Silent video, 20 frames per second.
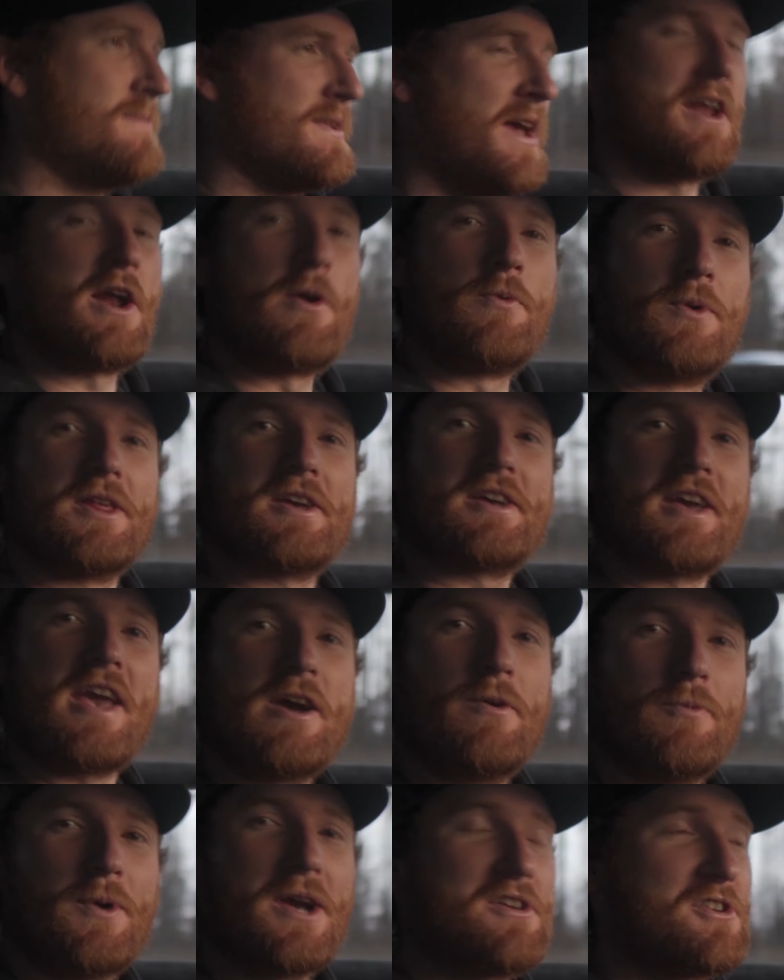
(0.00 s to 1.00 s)
And I really
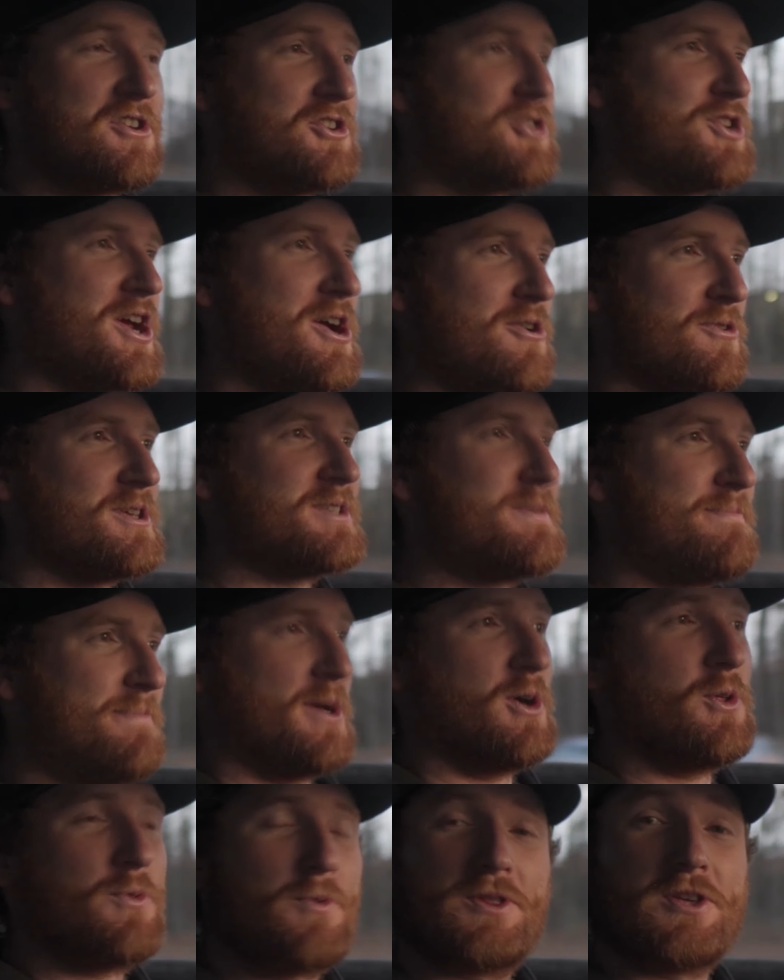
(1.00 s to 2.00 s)
can't wait to share this
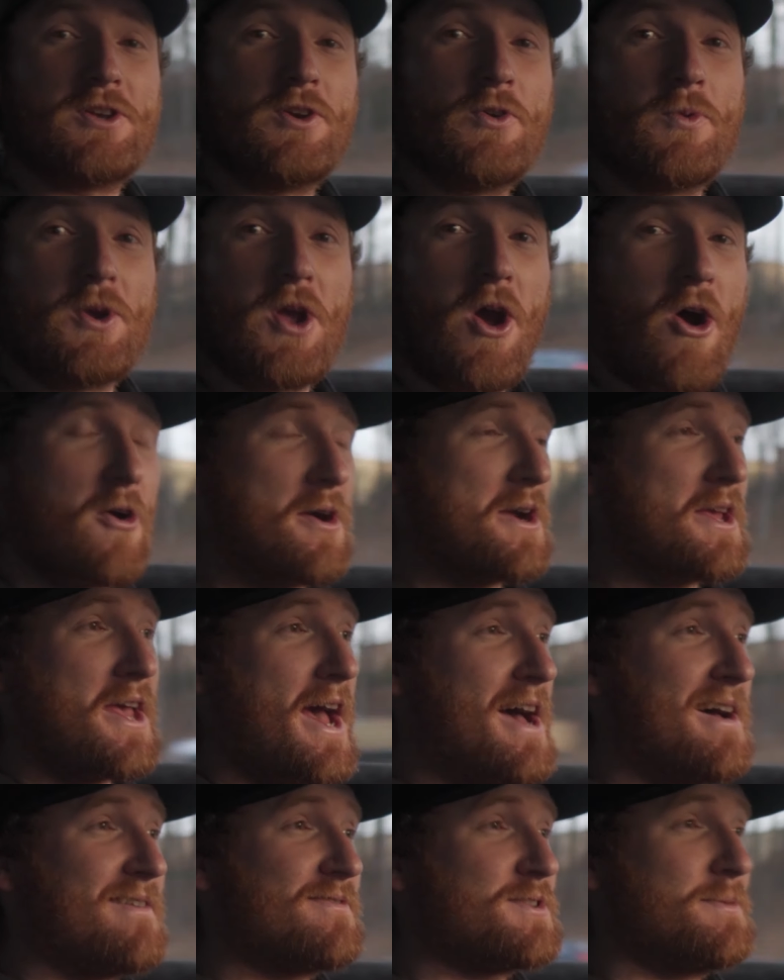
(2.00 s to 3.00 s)
build with you. We already
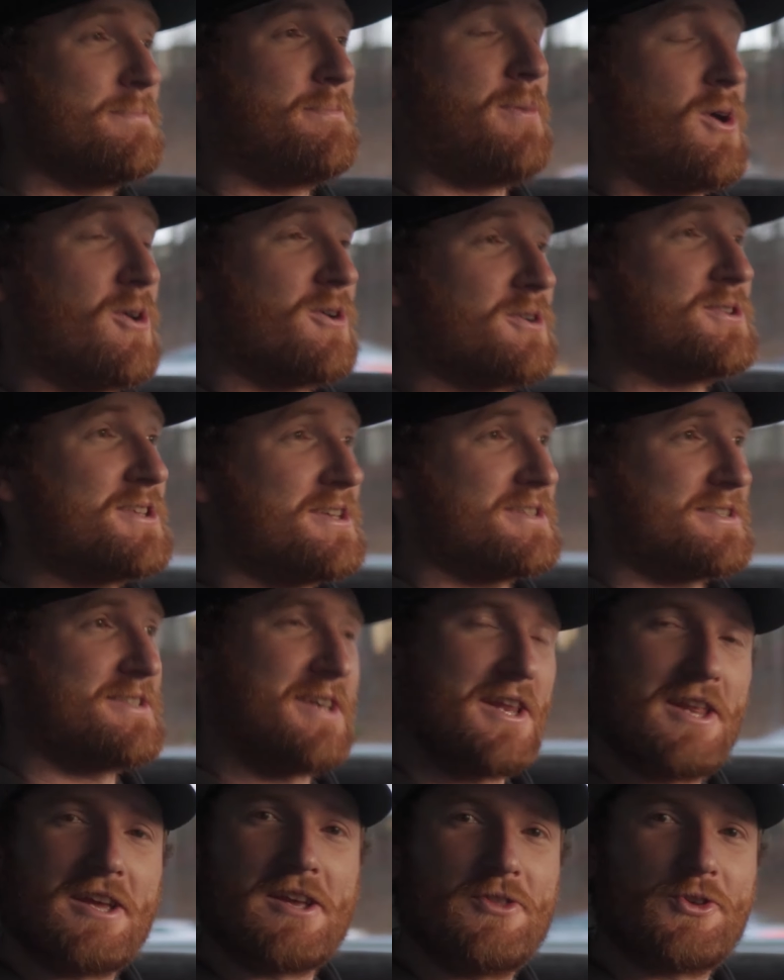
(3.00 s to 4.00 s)
have some parts
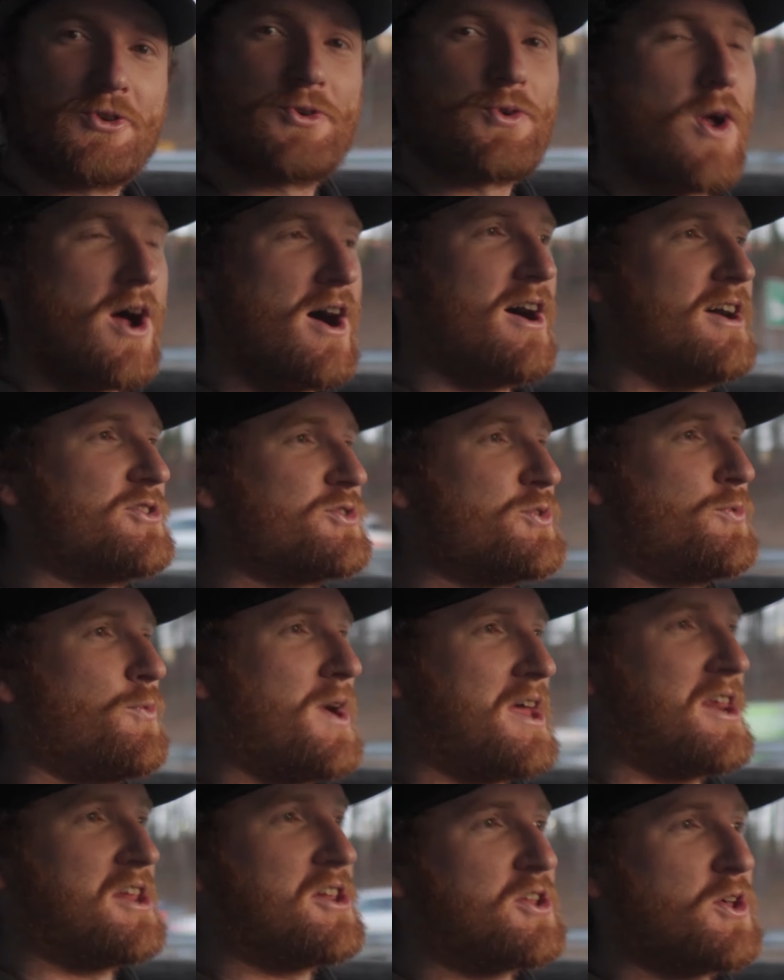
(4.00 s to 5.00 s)
sitting in the garage
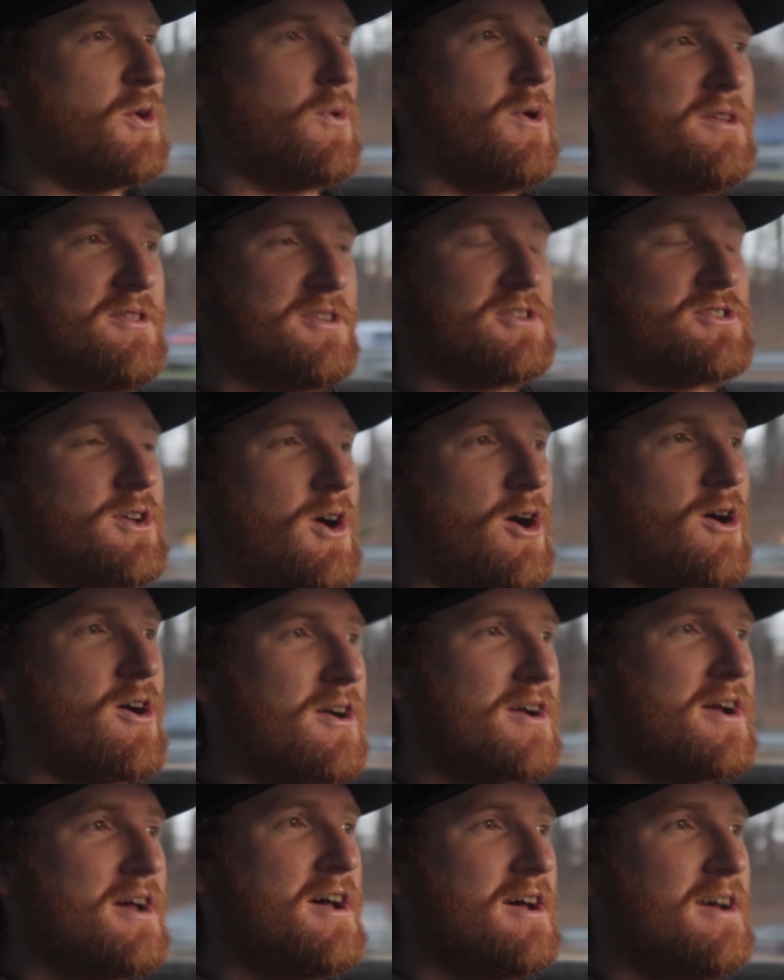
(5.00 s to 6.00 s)
waiting to go on this
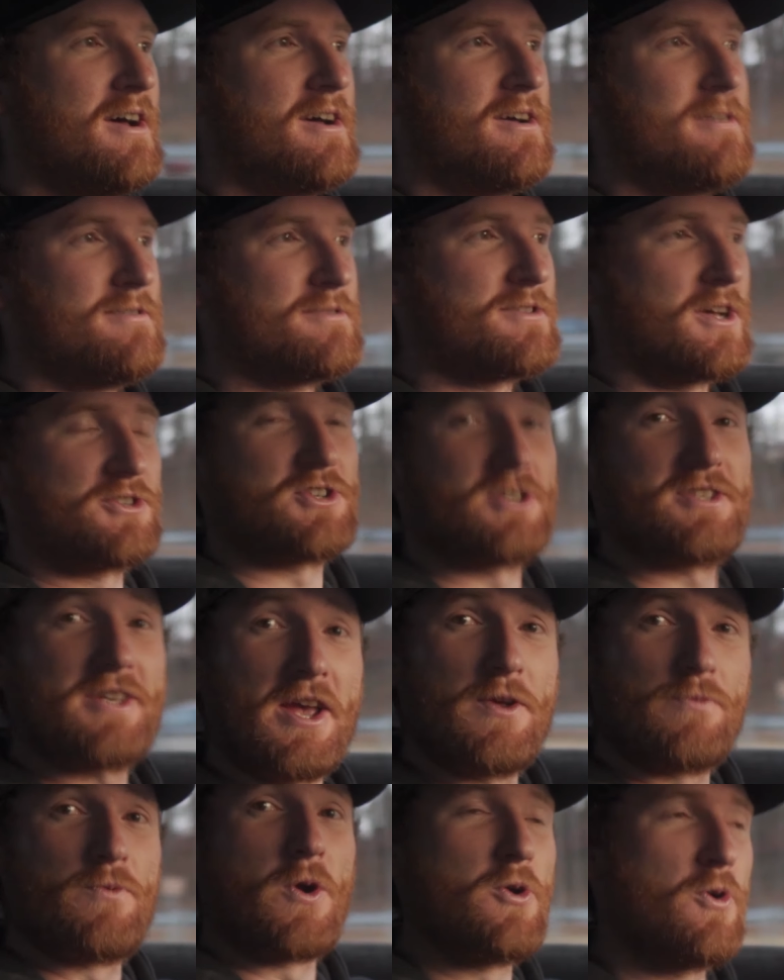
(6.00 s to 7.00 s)
car, such as
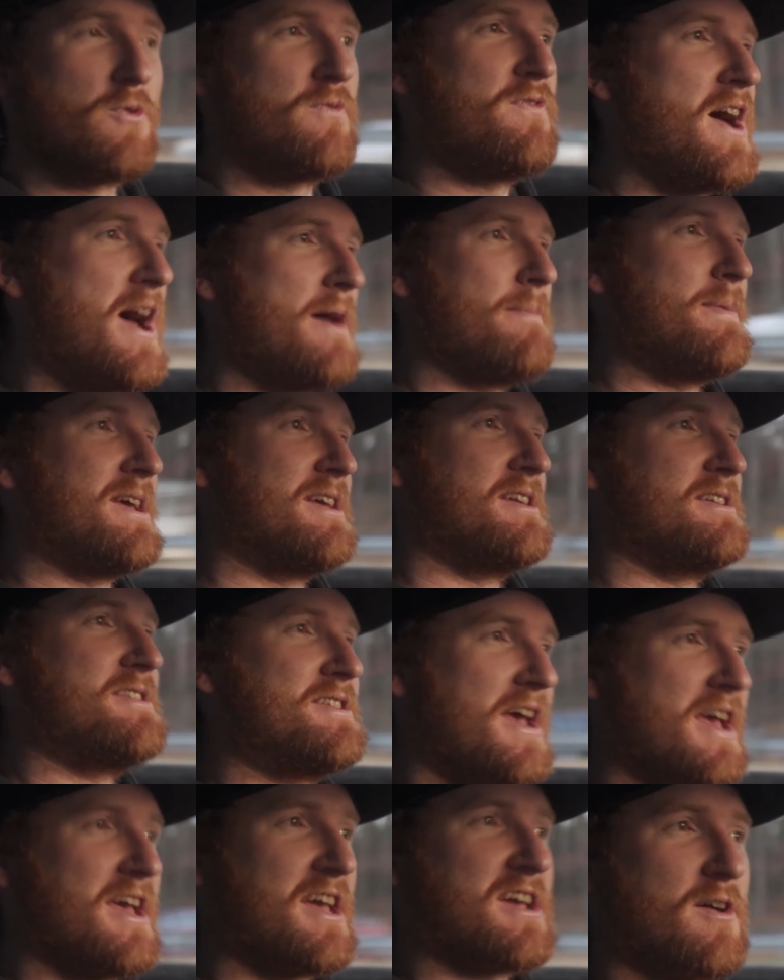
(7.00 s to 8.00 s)
a rotofab
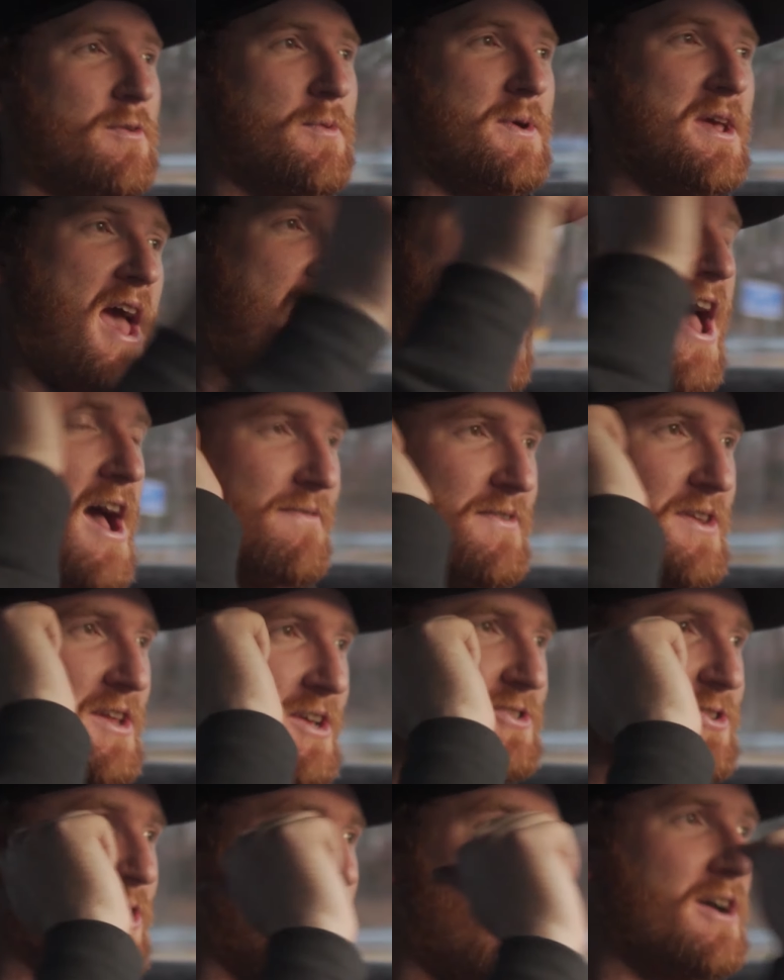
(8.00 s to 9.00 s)
intake, we have an
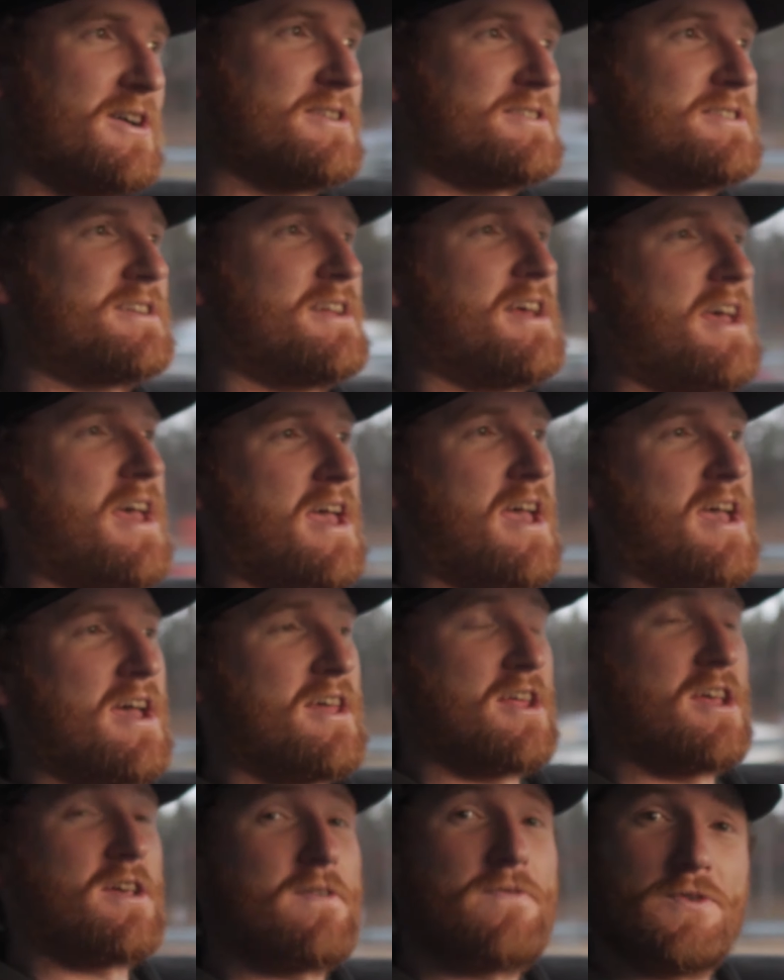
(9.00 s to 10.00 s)
exhaust,
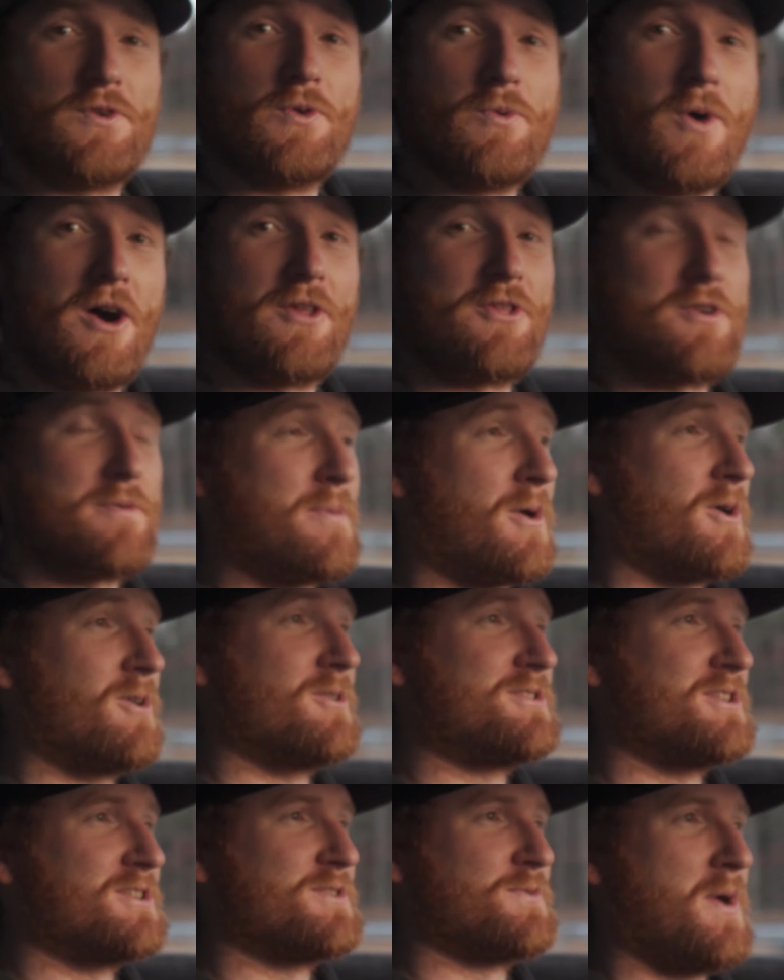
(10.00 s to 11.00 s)
and a few other
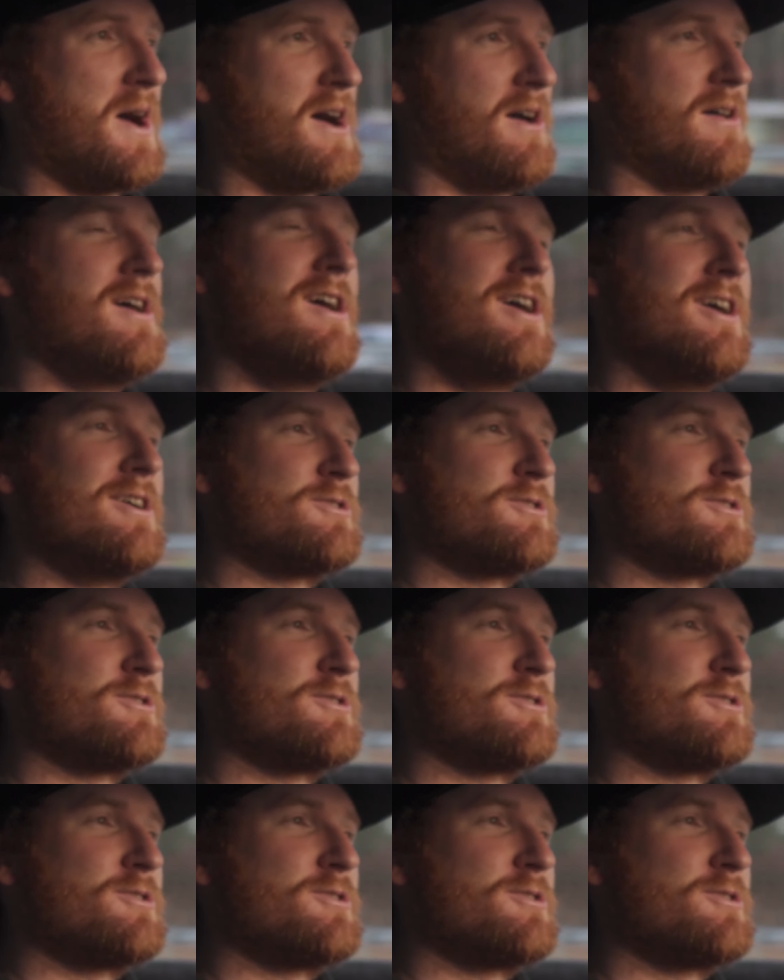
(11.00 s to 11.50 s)
parts as well.